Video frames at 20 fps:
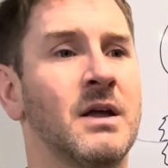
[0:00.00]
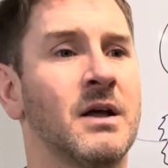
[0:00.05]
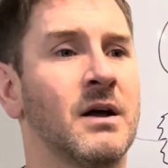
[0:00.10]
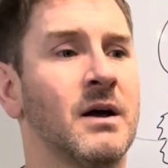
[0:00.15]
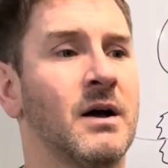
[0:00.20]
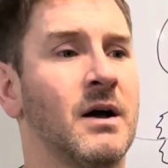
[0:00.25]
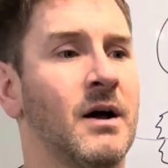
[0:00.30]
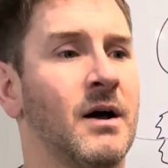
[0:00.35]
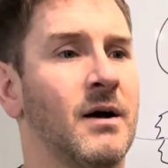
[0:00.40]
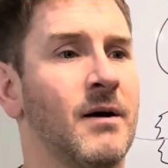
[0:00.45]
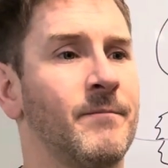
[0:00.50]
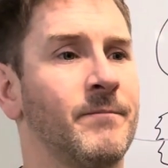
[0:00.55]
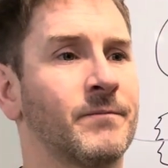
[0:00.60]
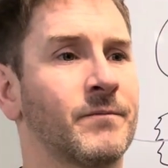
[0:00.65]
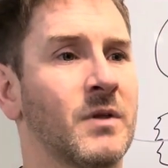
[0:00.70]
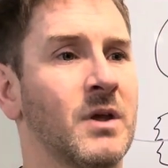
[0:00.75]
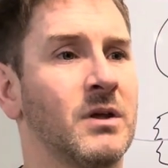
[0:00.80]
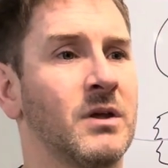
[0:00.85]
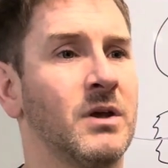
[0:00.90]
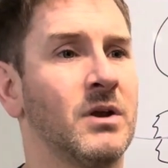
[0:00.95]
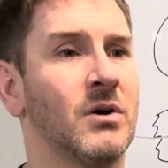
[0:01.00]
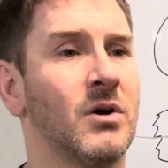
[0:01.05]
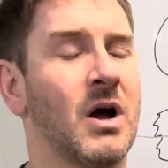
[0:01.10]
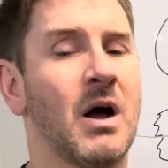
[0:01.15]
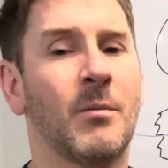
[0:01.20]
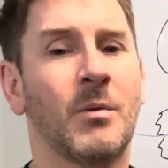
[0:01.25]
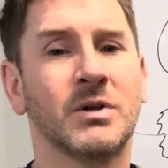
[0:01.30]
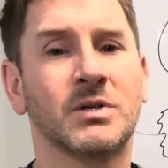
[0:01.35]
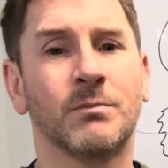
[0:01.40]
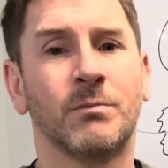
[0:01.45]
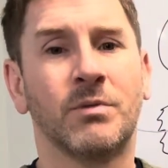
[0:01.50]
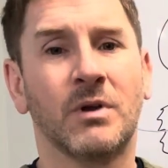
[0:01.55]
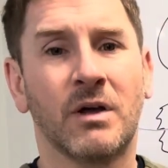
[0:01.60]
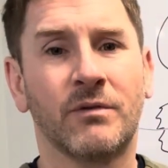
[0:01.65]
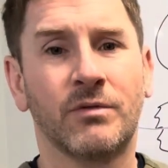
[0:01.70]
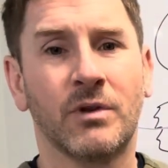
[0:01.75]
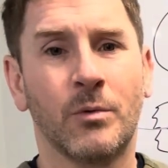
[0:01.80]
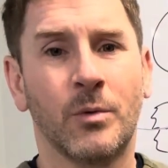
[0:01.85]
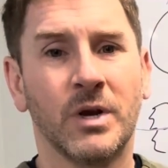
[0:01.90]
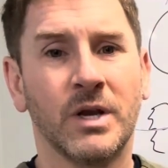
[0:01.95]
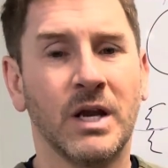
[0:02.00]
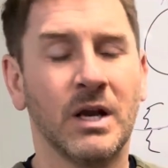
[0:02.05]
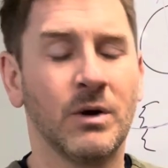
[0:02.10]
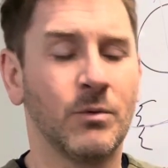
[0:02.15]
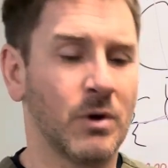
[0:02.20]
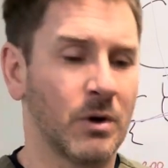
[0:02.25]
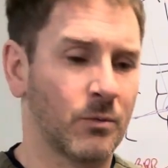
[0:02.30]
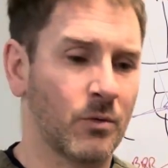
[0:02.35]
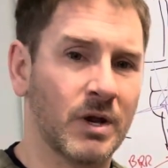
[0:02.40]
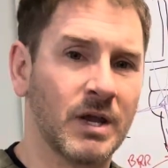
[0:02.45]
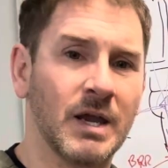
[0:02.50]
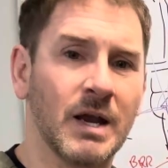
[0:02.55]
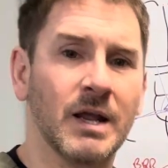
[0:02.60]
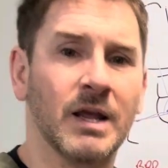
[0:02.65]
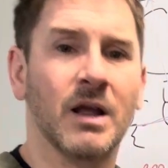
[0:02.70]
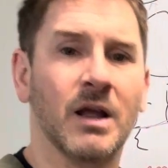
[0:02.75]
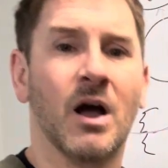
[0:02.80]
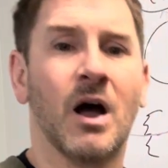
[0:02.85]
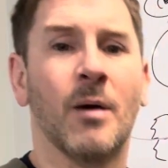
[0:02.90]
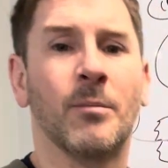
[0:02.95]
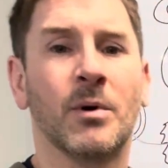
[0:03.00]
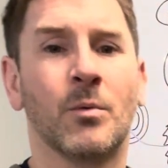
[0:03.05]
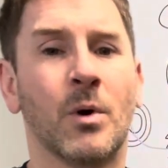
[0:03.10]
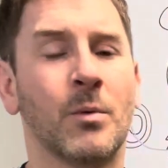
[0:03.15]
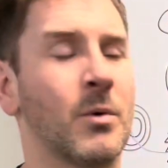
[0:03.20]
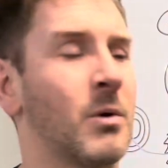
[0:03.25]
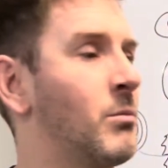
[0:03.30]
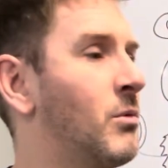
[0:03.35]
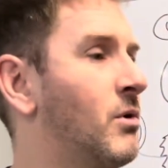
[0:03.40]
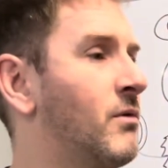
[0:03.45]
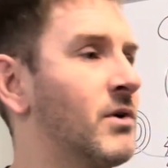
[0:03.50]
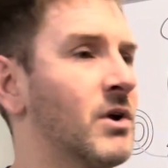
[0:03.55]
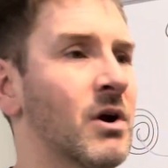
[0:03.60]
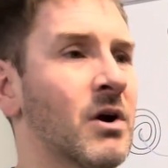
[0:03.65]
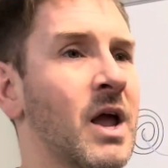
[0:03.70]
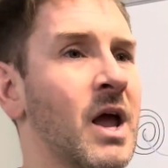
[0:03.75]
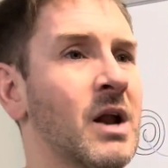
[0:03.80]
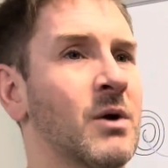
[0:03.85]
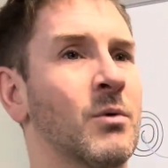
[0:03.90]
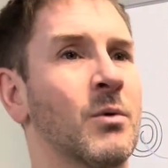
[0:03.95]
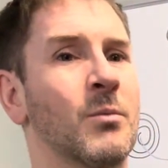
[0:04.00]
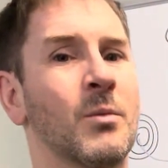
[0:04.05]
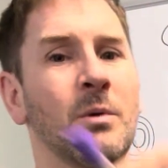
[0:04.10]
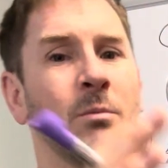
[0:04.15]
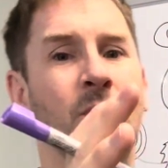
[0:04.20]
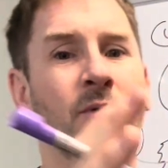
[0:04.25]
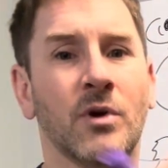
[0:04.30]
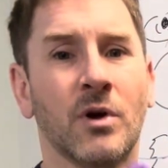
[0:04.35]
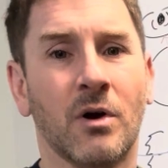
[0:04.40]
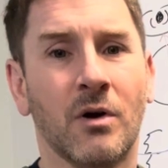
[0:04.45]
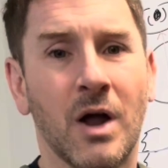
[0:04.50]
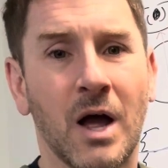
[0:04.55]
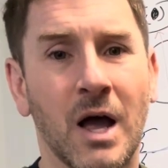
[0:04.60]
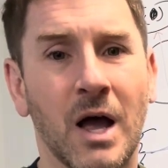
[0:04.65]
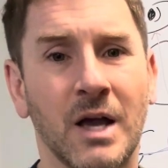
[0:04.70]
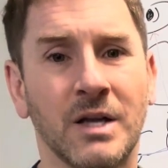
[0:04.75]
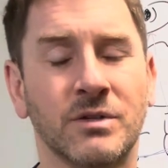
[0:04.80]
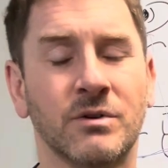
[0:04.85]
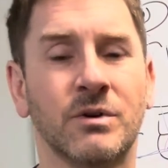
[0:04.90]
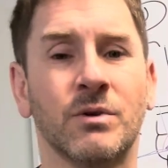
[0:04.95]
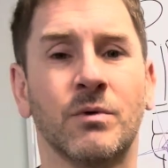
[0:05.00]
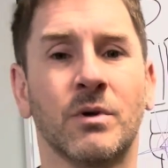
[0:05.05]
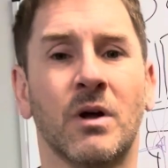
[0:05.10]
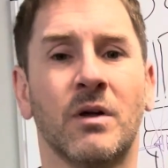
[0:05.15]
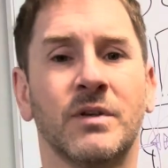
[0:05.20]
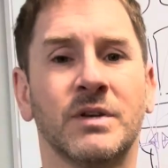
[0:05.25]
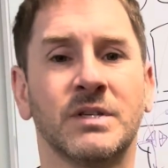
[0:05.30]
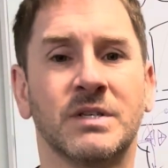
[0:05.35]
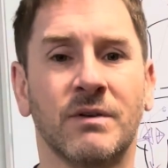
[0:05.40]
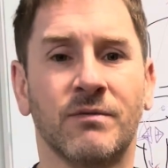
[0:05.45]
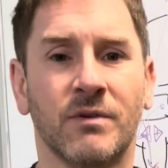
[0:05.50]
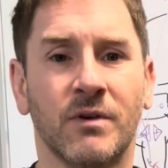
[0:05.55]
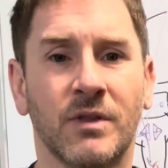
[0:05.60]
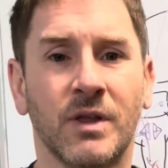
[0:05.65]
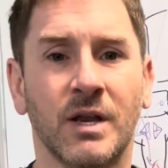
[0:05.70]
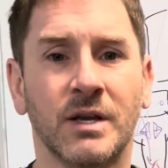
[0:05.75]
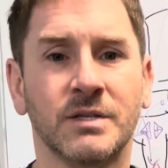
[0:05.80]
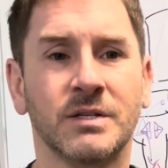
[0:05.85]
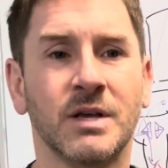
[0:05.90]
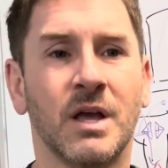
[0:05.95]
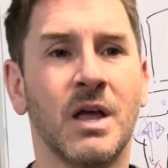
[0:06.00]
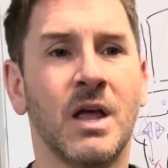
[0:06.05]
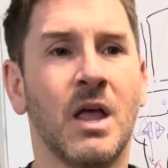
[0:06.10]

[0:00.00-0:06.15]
how much blood flow we need when we're getting up, or when we're moving our head, or when we're moving our eyes, or doing all these different things,